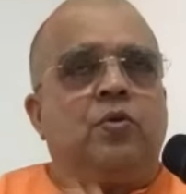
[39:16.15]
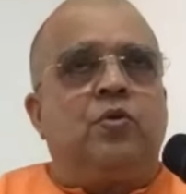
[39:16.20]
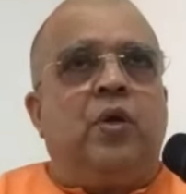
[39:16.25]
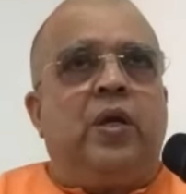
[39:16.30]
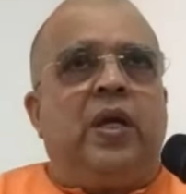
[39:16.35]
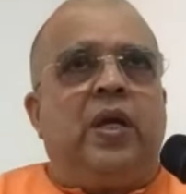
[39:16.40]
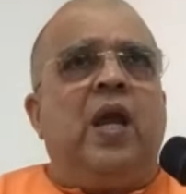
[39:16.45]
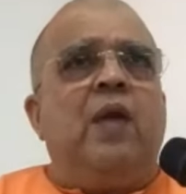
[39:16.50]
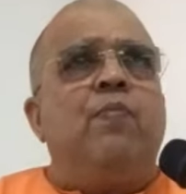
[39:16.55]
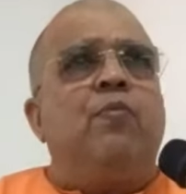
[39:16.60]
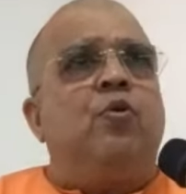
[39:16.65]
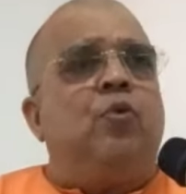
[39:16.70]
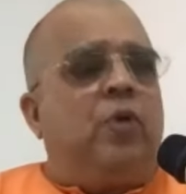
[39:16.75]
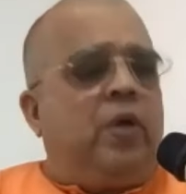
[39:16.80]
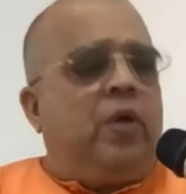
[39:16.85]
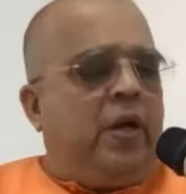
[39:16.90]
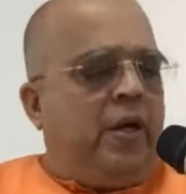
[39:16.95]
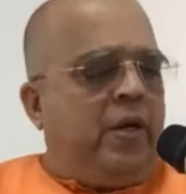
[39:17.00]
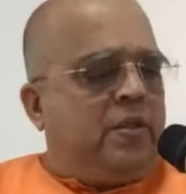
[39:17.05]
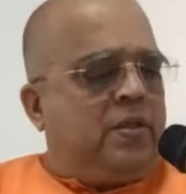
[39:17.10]
So he came to
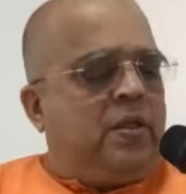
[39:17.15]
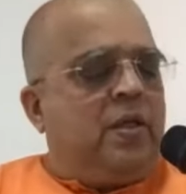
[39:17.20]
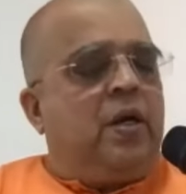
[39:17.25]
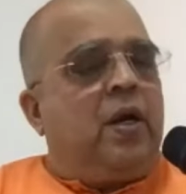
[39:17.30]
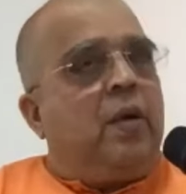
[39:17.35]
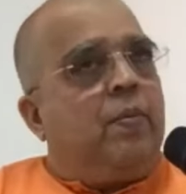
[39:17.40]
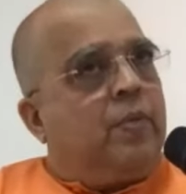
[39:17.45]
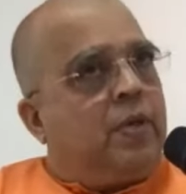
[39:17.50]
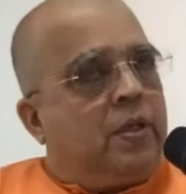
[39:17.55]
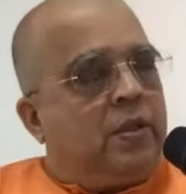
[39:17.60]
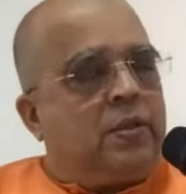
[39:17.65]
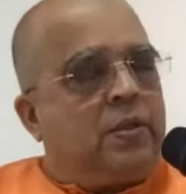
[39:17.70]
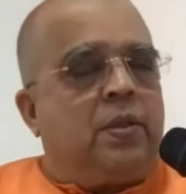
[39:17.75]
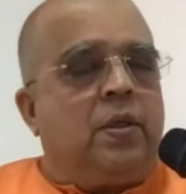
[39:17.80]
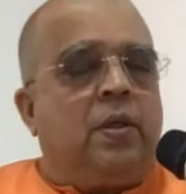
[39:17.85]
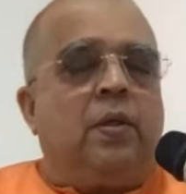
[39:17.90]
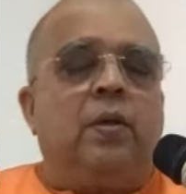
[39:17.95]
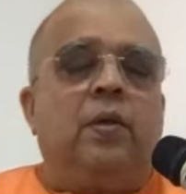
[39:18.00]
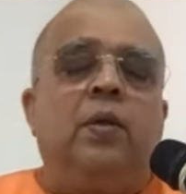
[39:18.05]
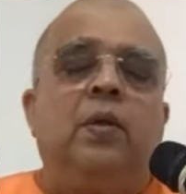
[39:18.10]
treat Sri
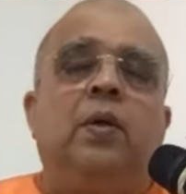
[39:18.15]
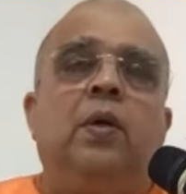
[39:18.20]
Ramakrishna.